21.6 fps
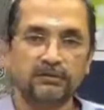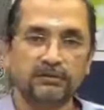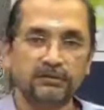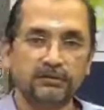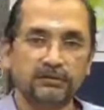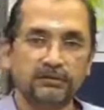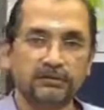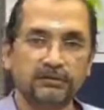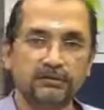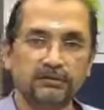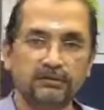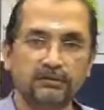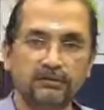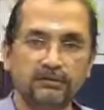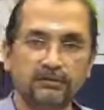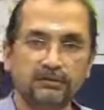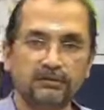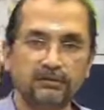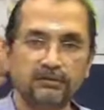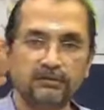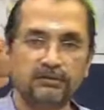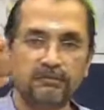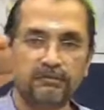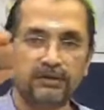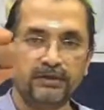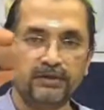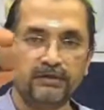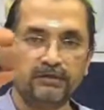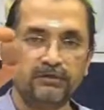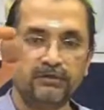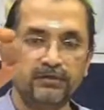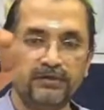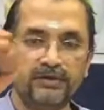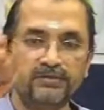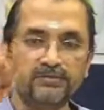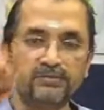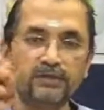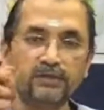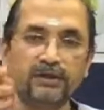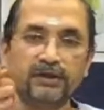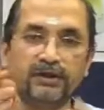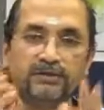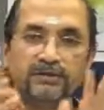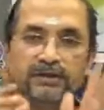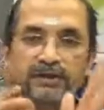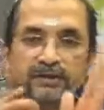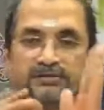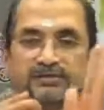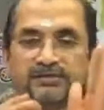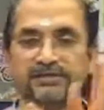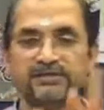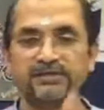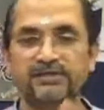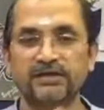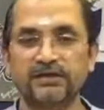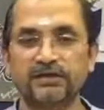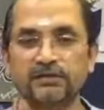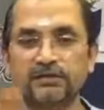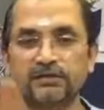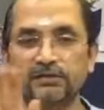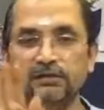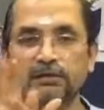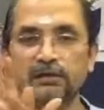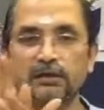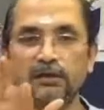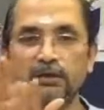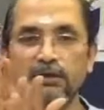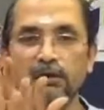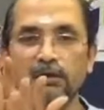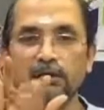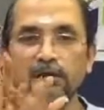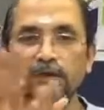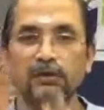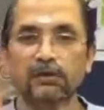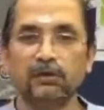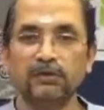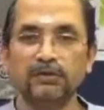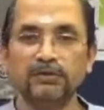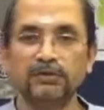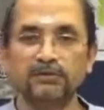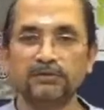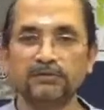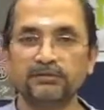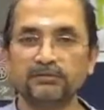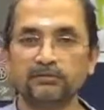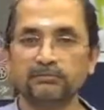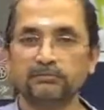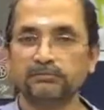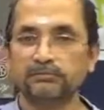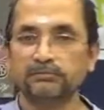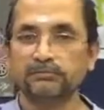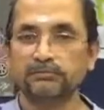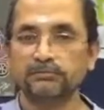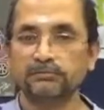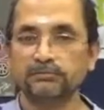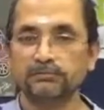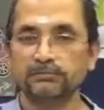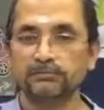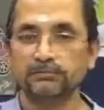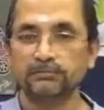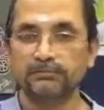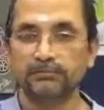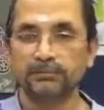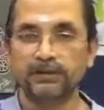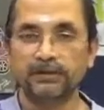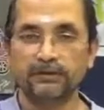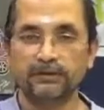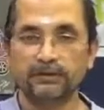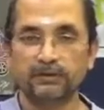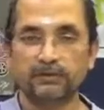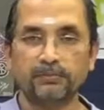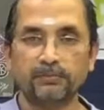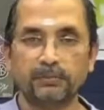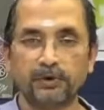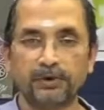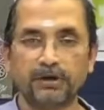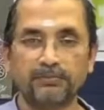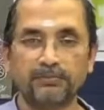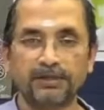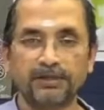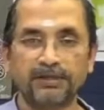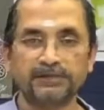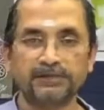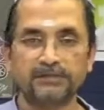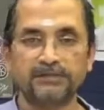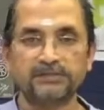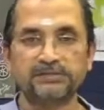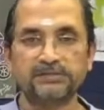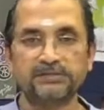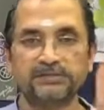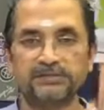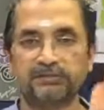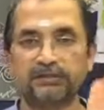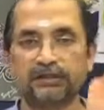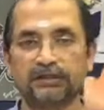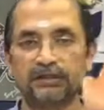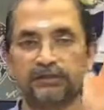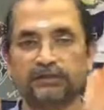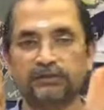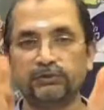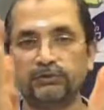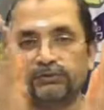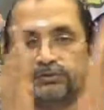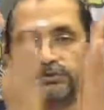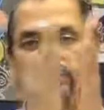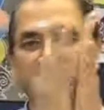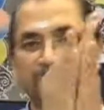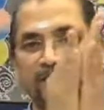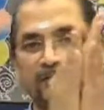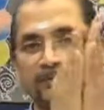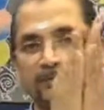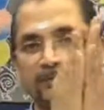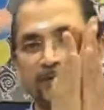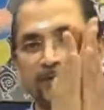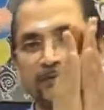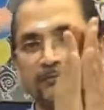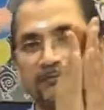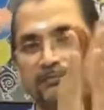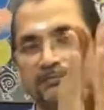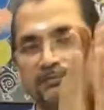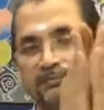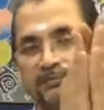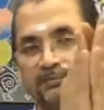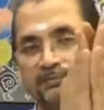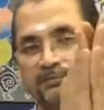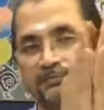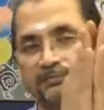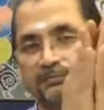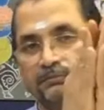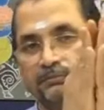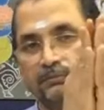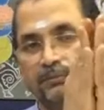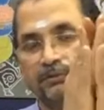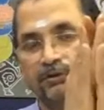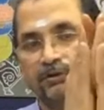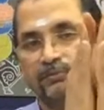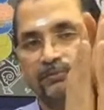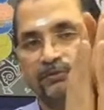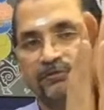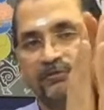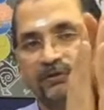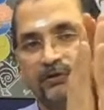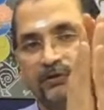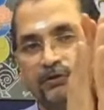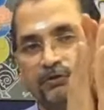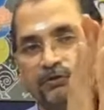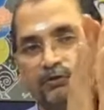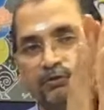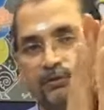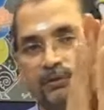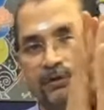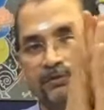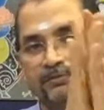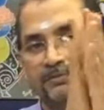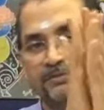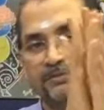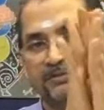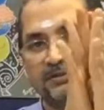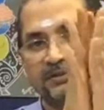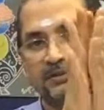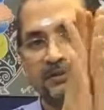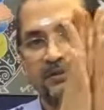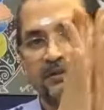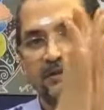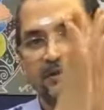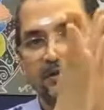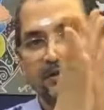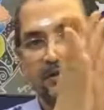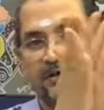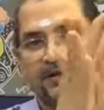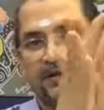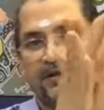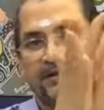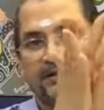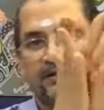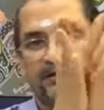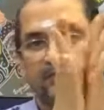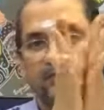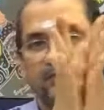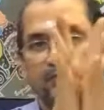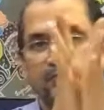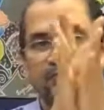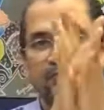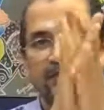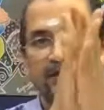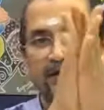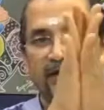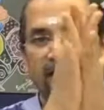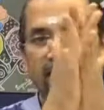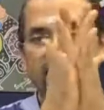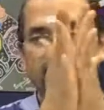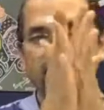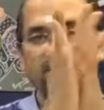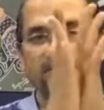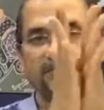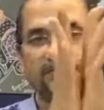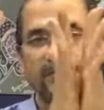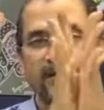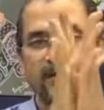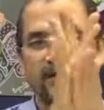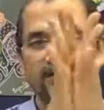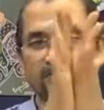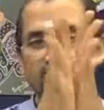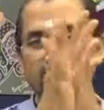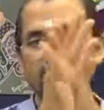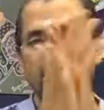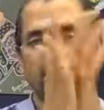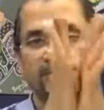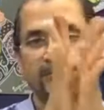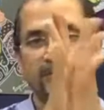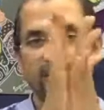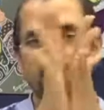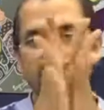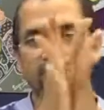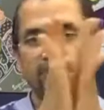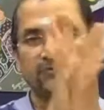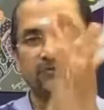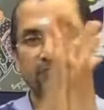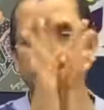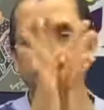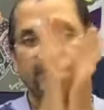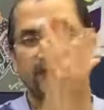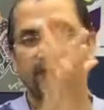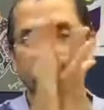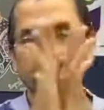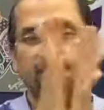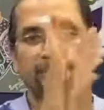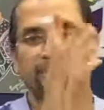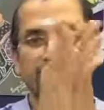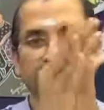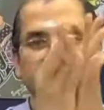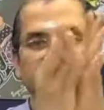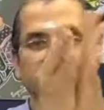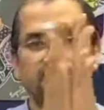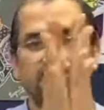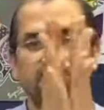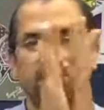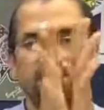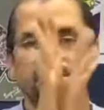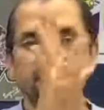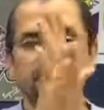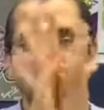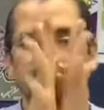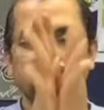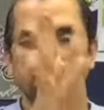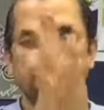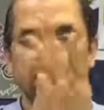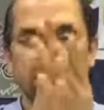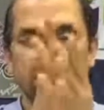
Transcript: Here, make it into a nice ball, and then, as I said, hold it in your palm like this, and then use the other palm, put it between your two palms, and then move the hands back and forth, back and forth, back and forth, like this.